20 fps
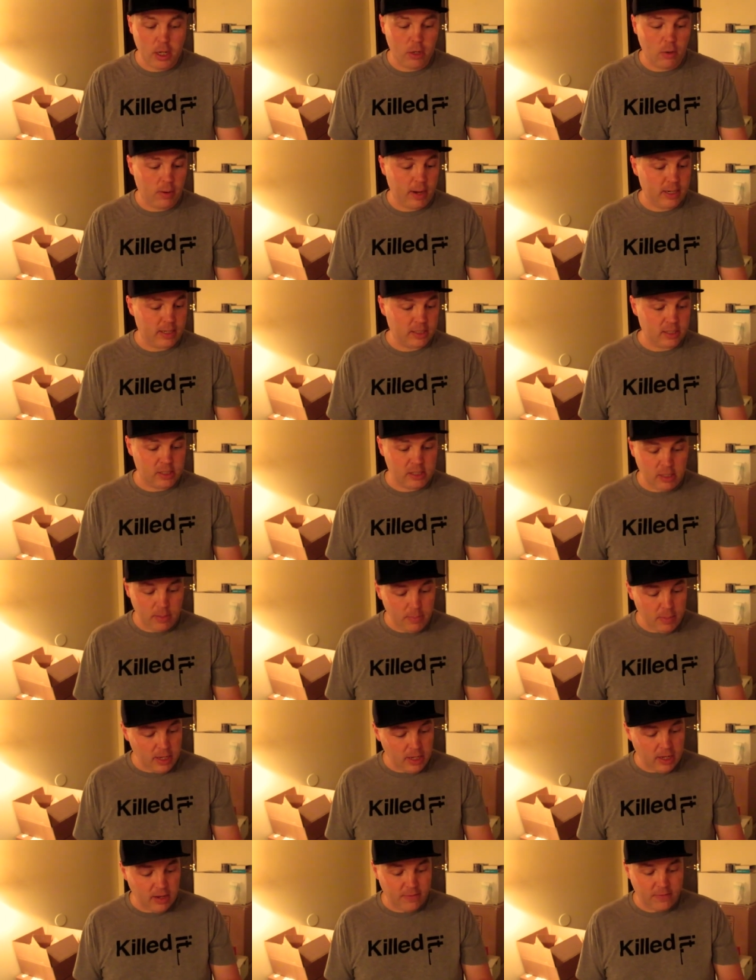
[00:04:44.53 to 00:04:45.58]
You don't have to send
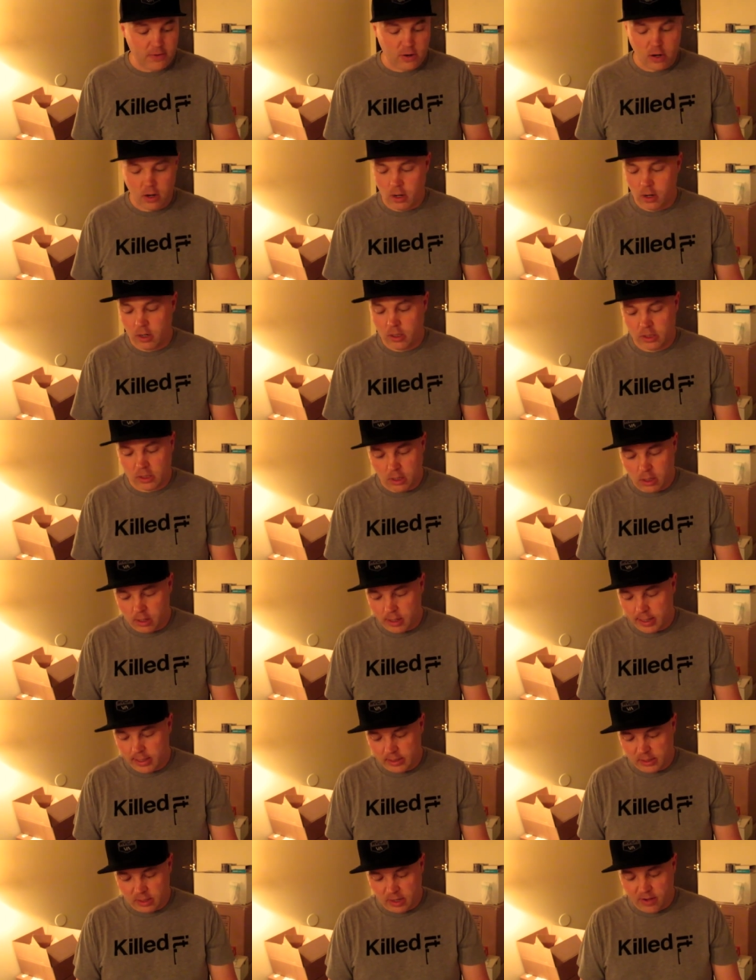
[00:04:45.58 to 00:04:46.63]
me gift cards and all
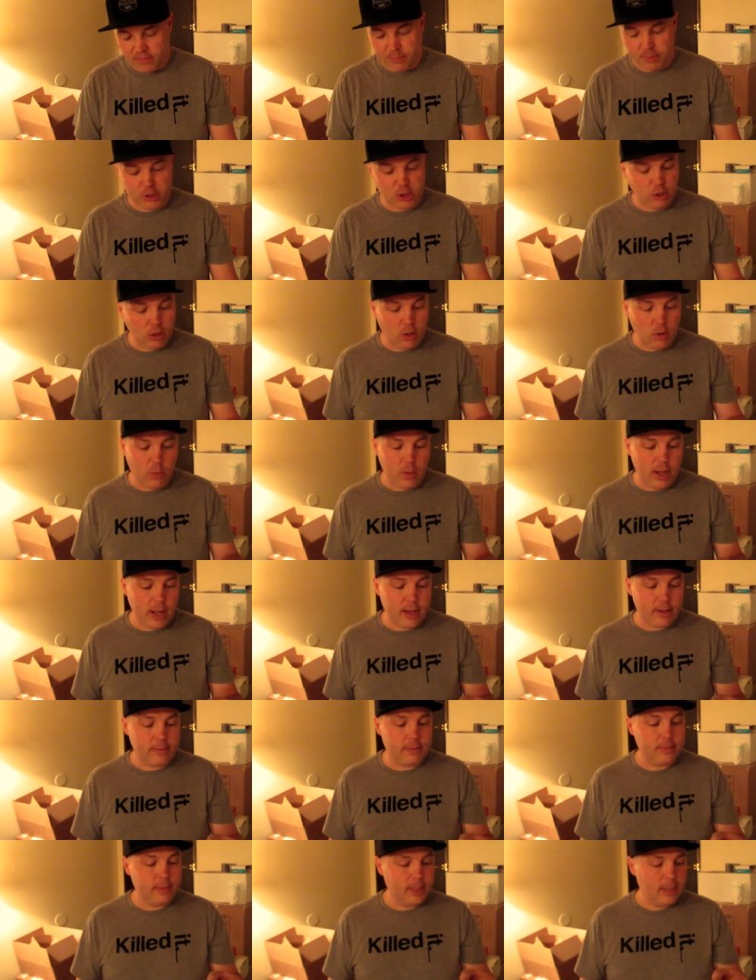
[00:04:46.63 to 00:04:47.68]
that stuff. But you know
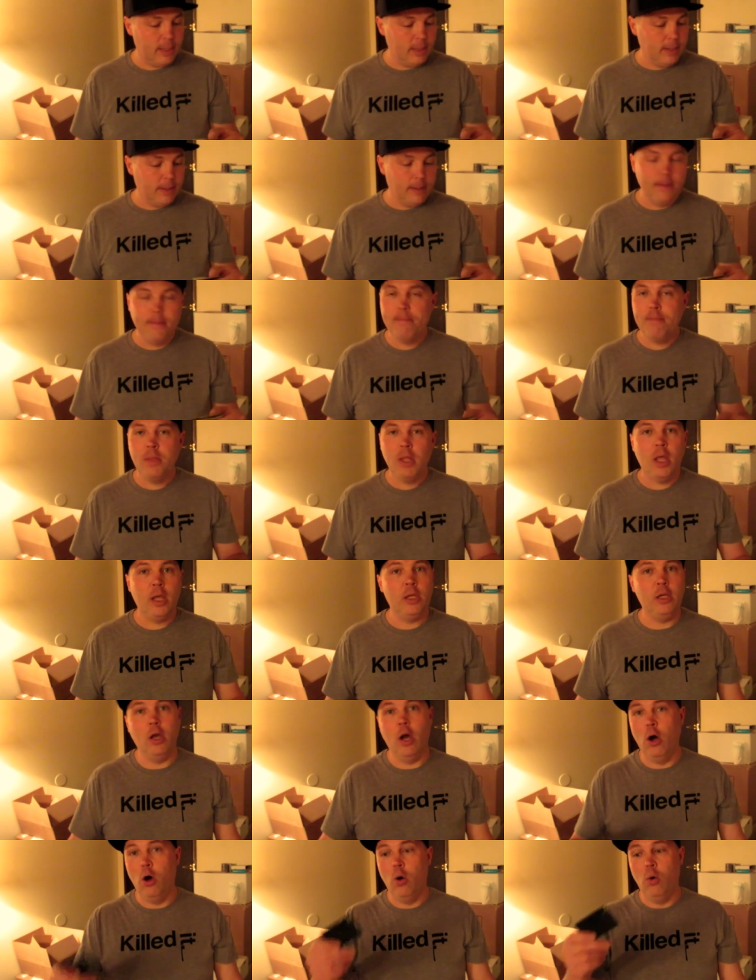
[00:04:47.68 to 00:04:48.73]
what?
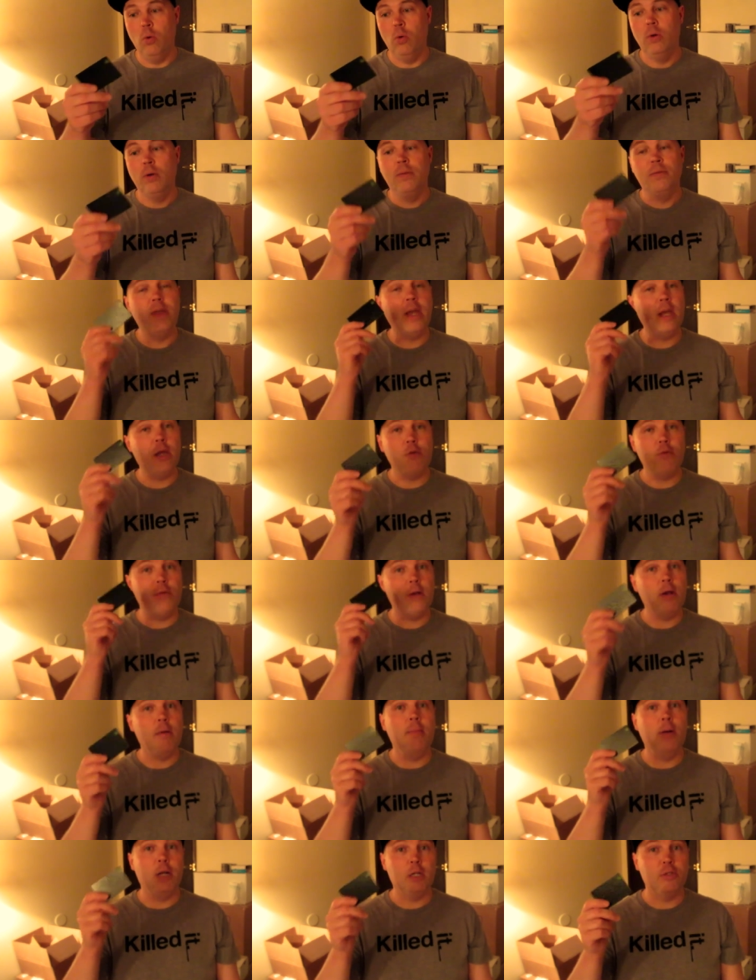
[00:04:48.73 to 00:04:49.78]
Yo, thank you
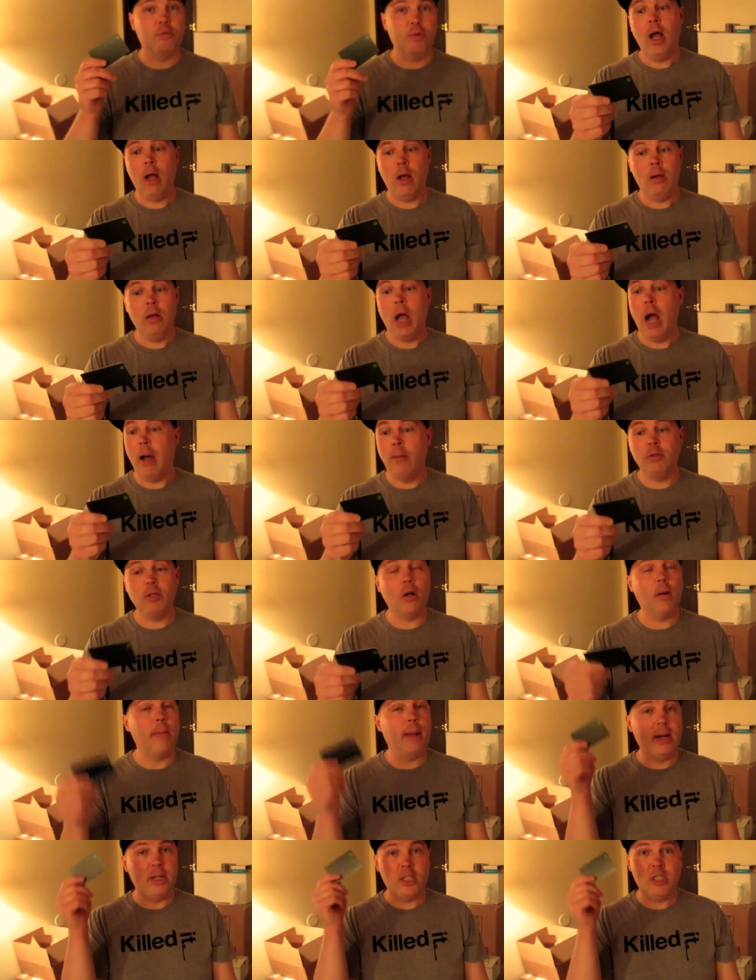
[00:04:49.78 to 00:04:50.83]
very much. I'm
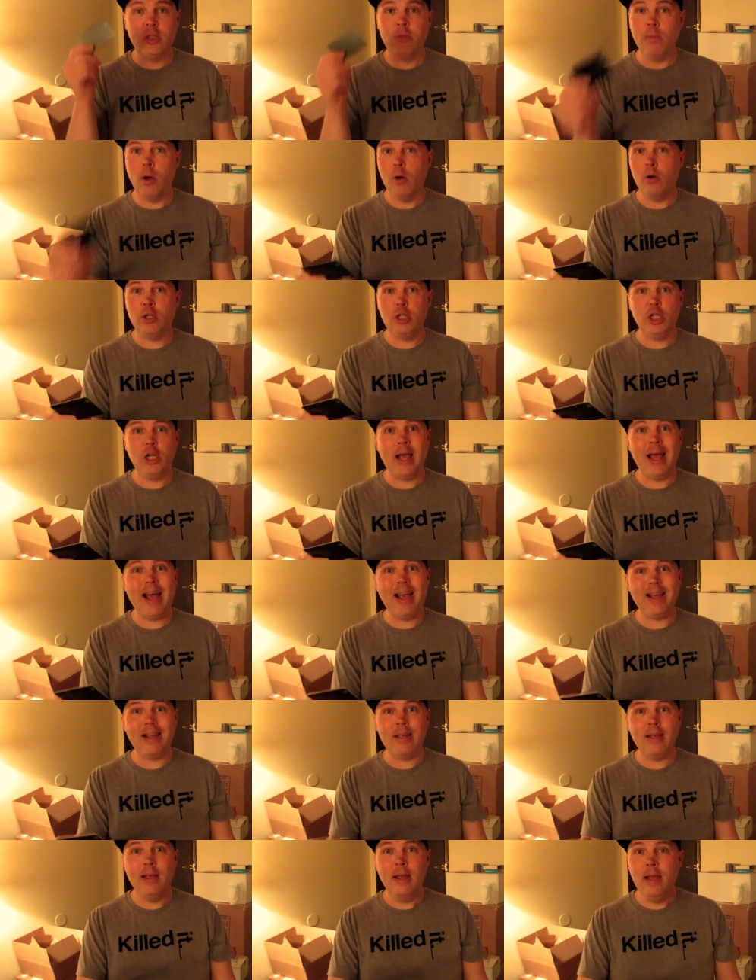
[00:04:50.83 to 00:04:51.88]
talking about a
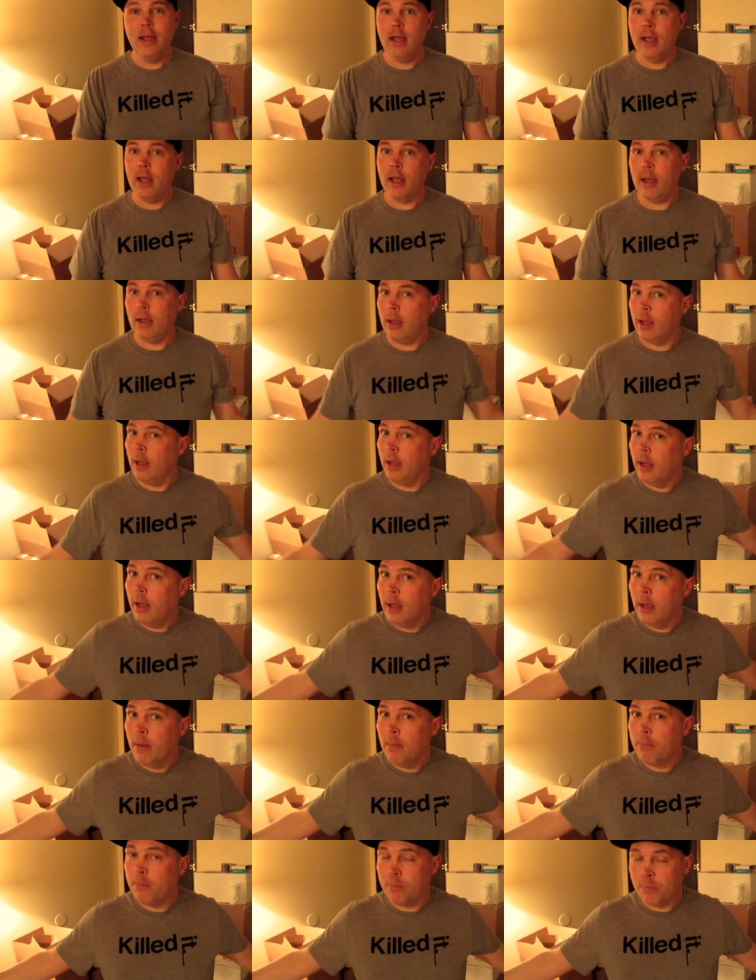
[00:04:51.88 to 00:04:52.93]
SmokeShack.
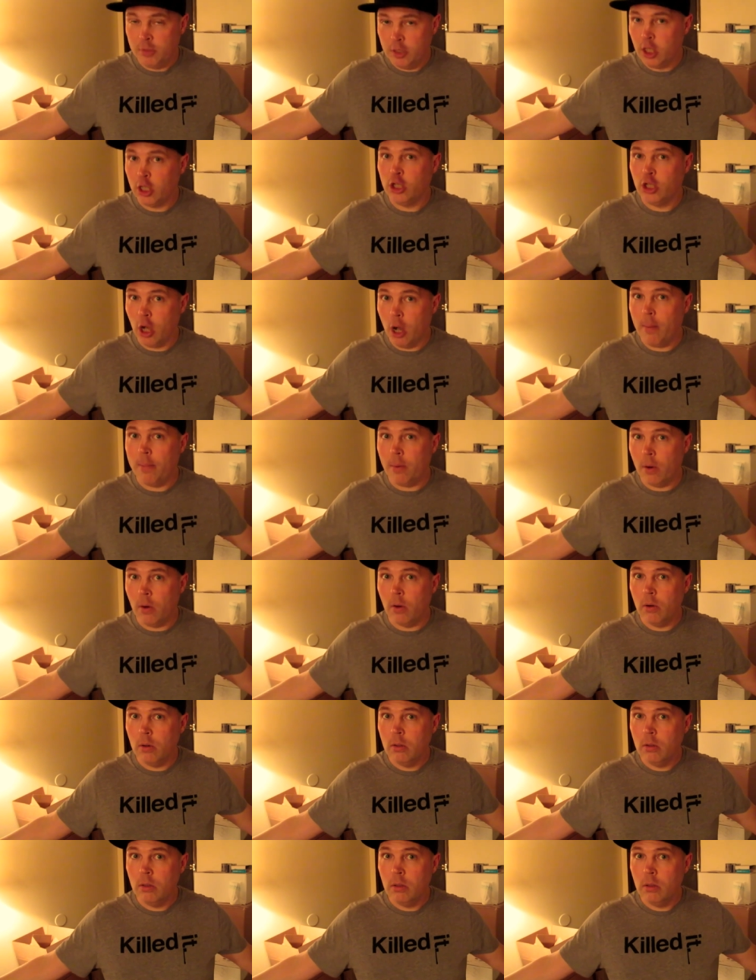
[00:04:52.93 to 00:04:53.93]
The double.